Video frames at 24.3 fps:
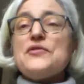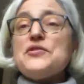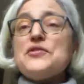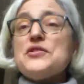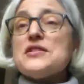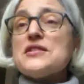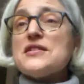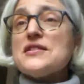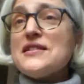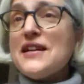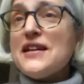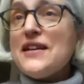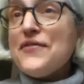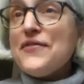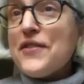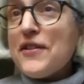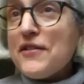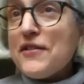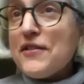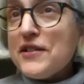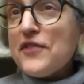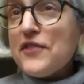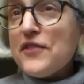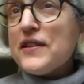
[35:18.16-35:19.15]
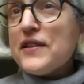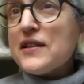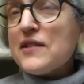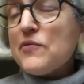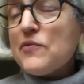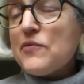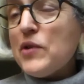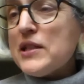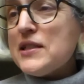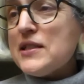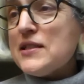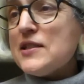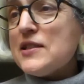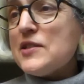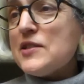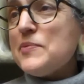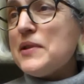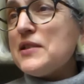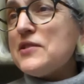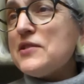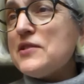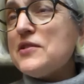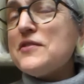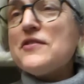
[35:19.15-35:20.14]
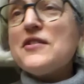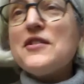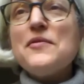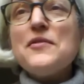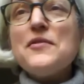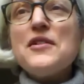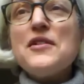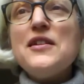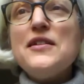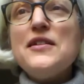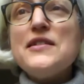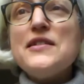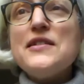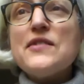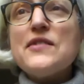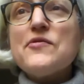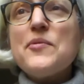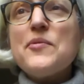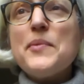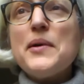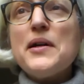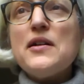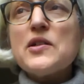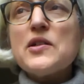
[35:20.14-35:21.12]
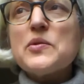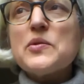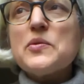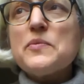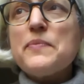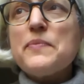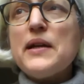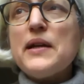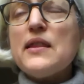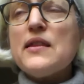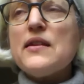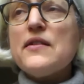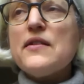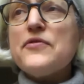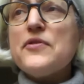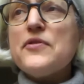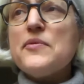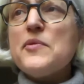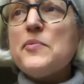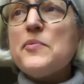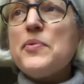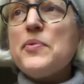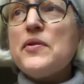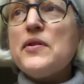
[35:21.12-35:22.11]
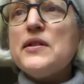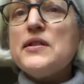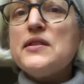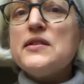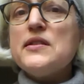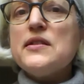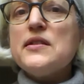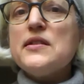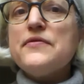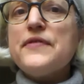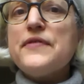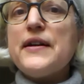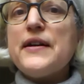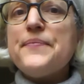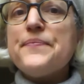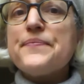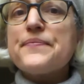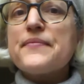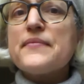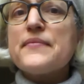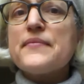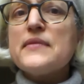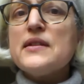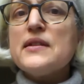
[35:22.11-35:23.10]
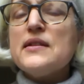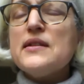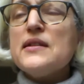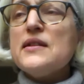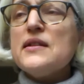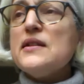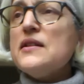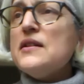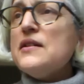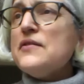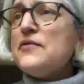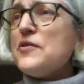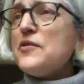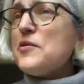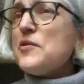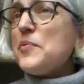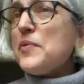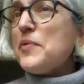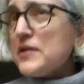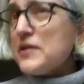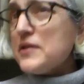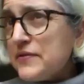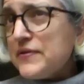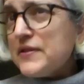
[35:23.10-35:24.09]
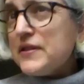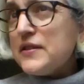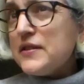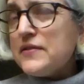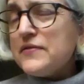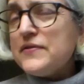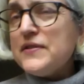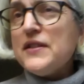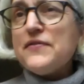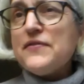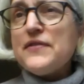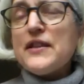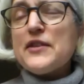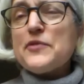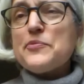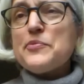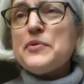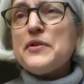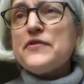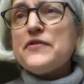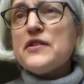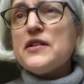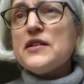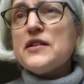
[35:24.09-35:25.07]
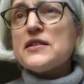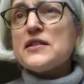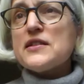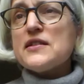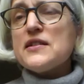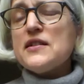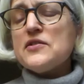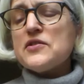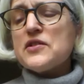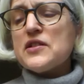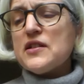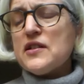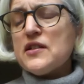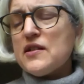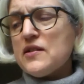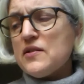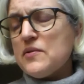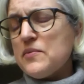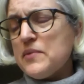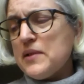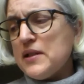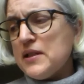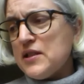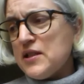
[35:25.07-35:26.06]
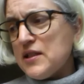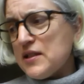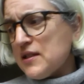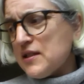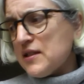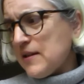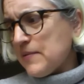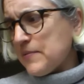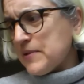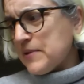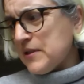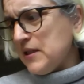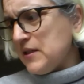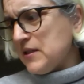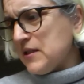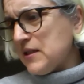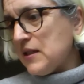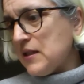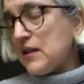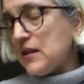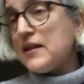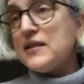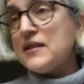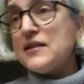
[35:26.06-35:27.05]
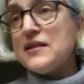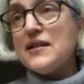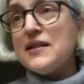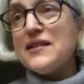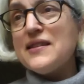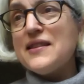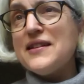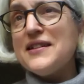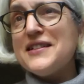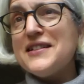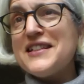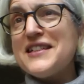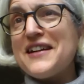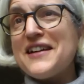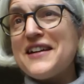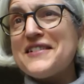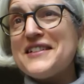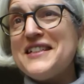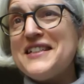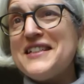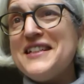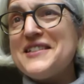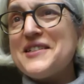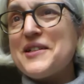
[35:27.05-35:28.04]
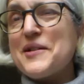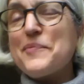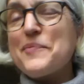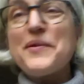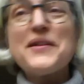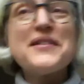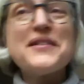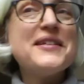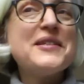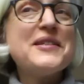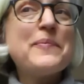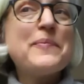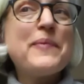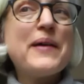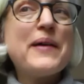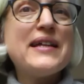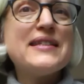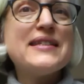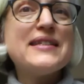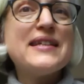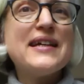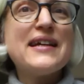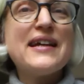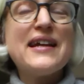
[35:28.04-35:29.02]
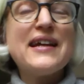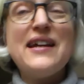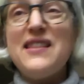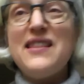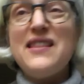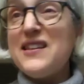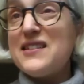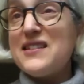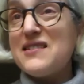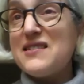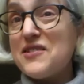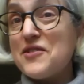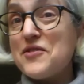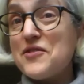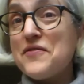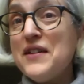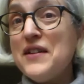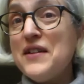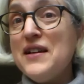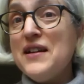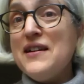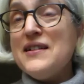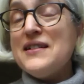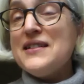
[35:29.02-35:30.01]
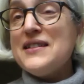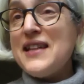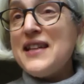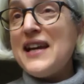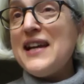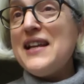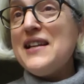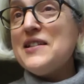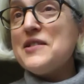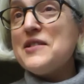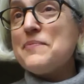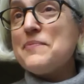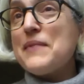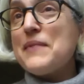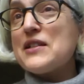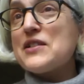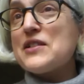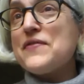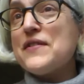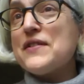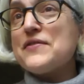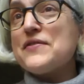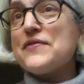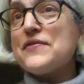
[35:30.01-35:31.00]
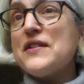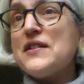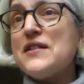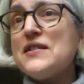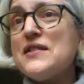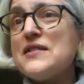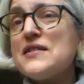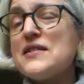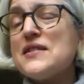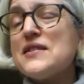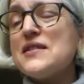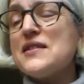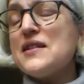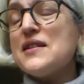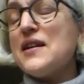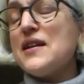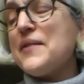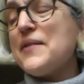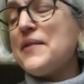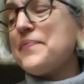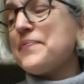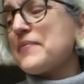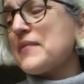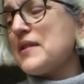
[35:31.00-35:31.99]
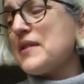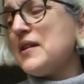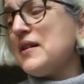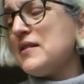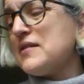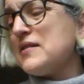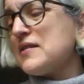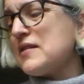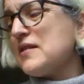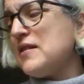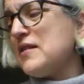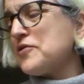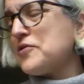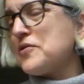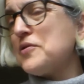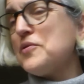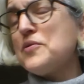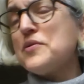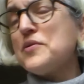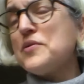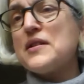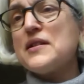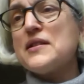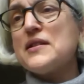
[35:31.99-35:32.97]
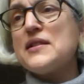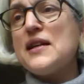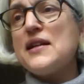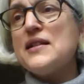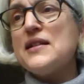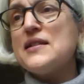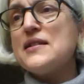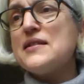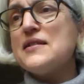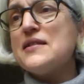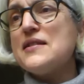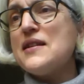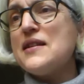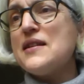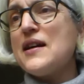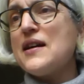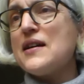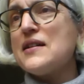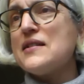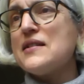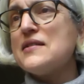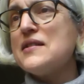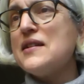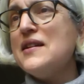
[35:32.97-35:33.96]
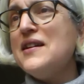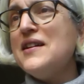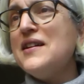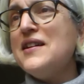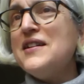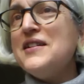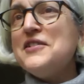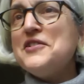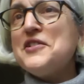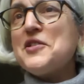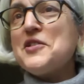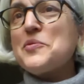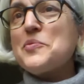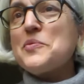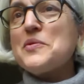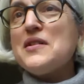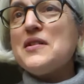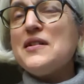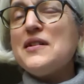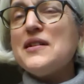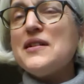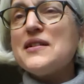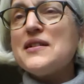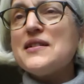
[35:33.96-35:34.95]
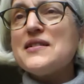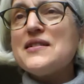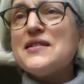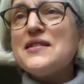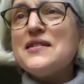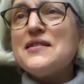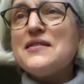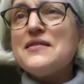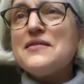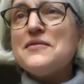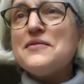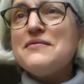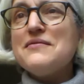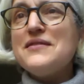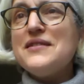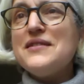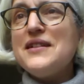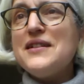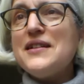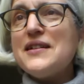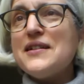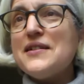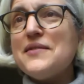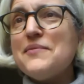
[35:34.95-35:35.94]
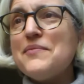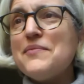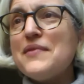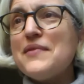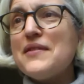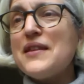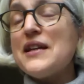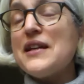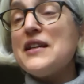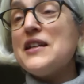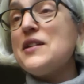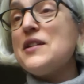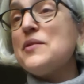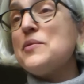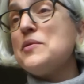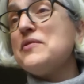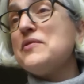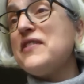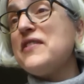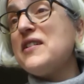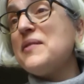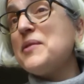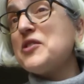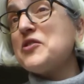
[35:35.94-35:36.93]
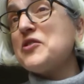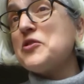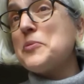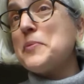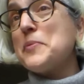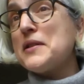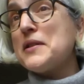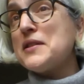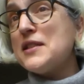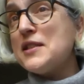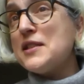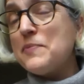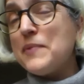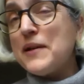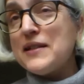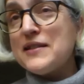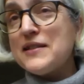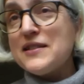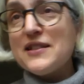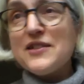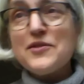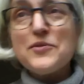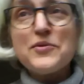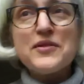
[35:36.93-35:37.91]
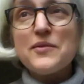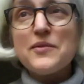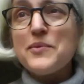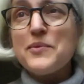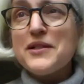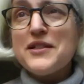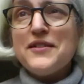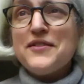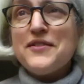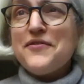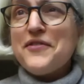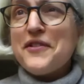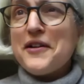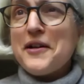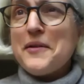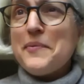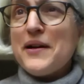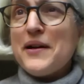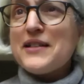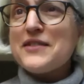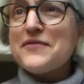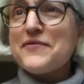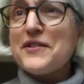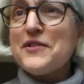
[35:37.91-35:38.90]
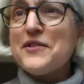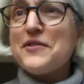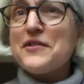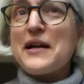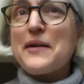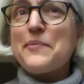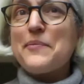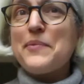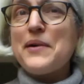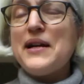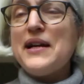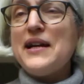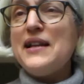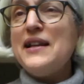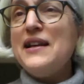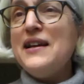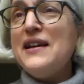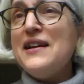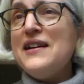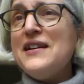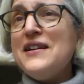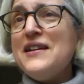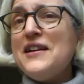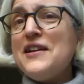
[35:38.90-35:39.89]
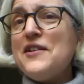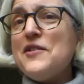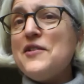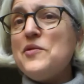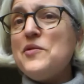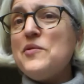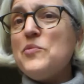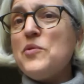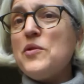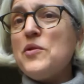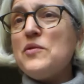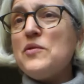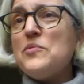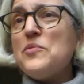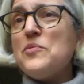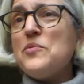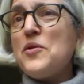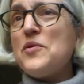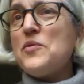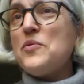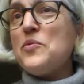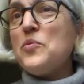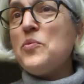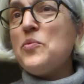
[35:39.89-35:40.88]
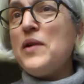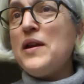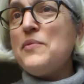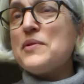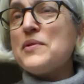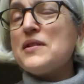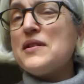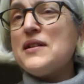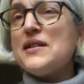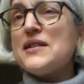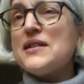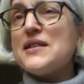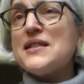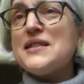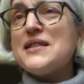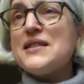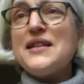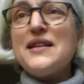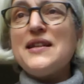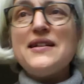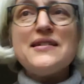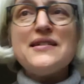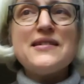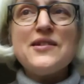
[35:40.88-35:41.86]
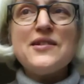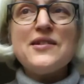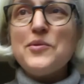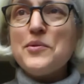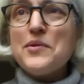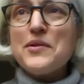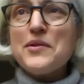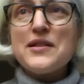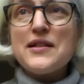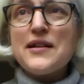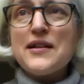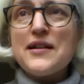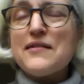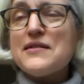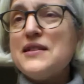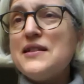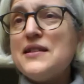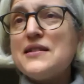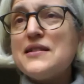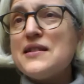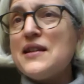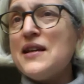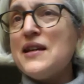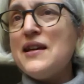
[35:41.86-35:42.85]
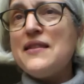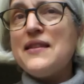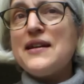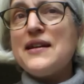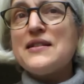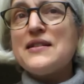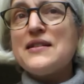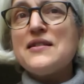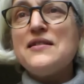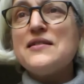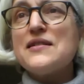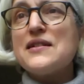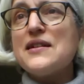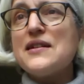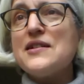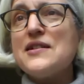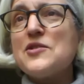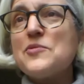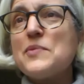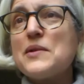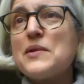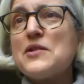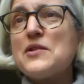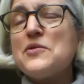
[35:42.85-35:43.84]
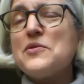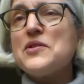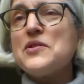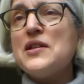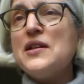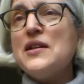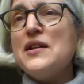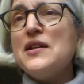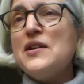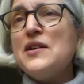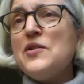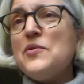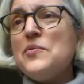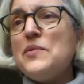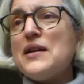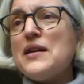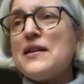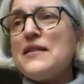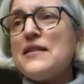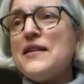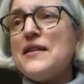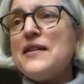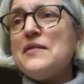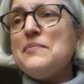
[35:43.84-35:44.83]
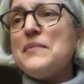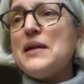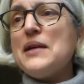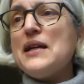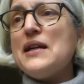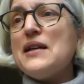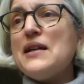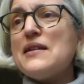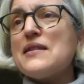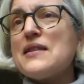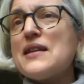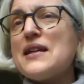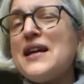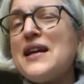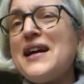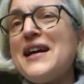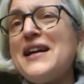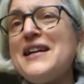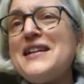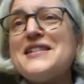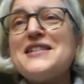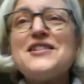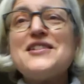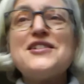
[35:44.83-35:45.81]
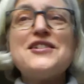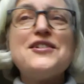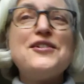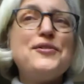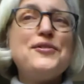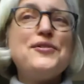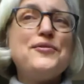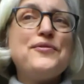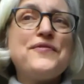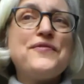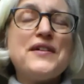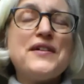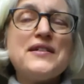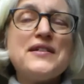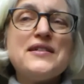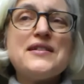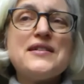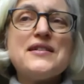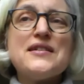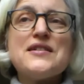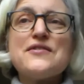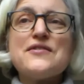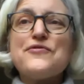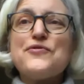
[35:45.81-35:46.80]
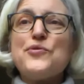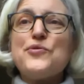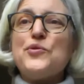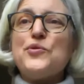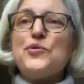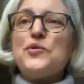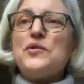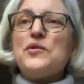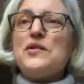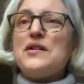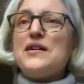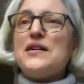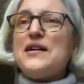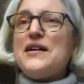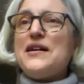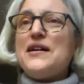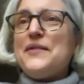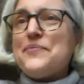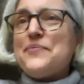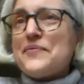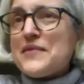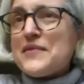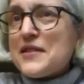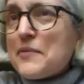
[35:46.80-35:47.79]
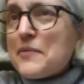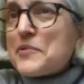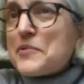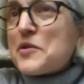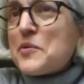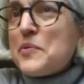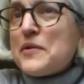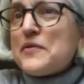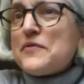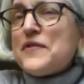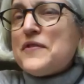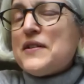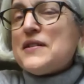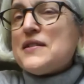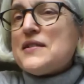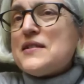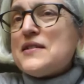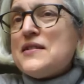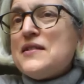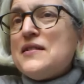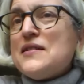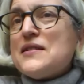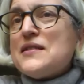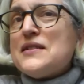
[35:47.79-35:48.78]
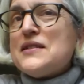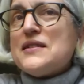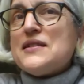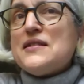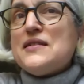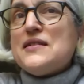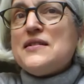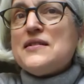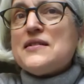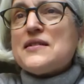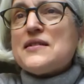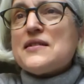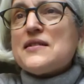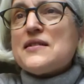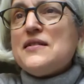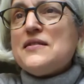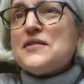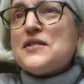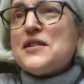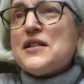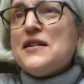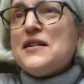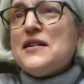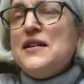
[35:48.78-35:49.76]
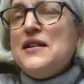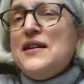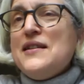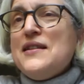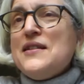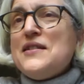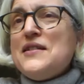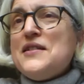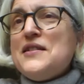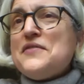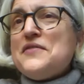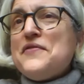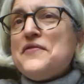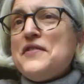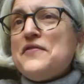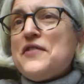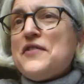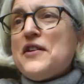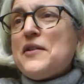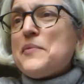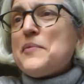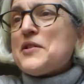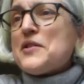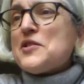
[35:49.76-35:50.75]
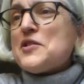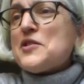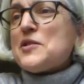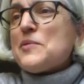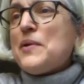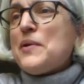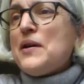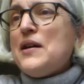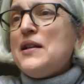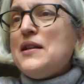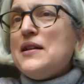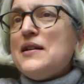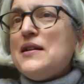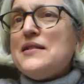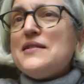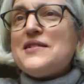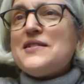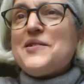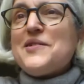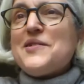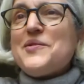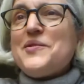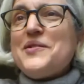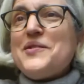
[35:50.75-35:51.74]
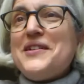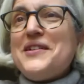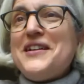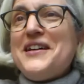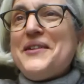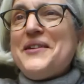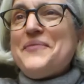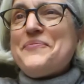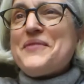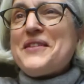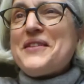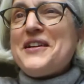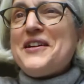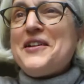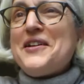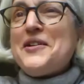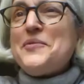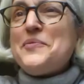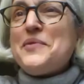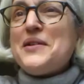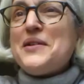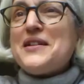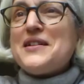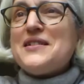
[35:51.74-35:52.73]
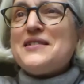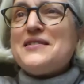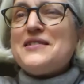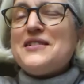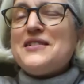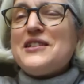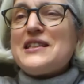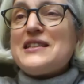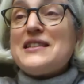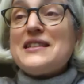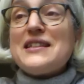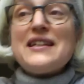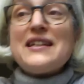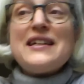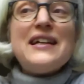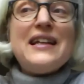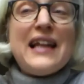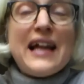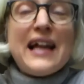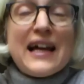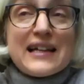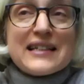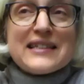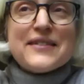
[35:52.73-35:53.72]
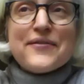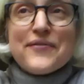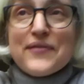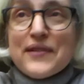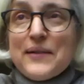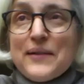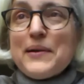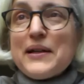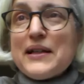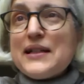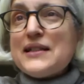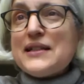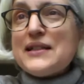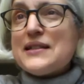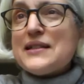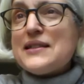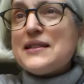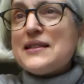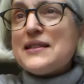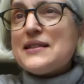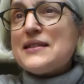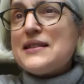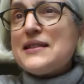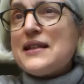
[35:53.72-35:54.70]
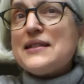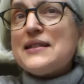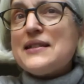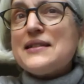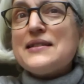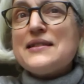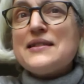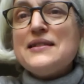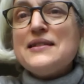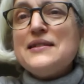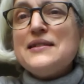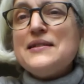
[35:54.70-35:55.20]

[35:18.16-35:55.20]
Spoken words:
I was just going to say, if there are no further questions, my sort of concluding remarks would be that from the point of view of New Philanthropy for Arts and Culture, we're just absolutely delighted that charities are participating in this sort of tailored match fund for arts and cultural organisations, and just would like to, thank you all very much for participating, and also wish you the very best for your campaign. What we would like to see is that all the charities hit their targets, because we can then make the case to funders for subsequent funds targeted at arts and culture. This is viewed very much as a pilot, so I hope we can collectively make it a success.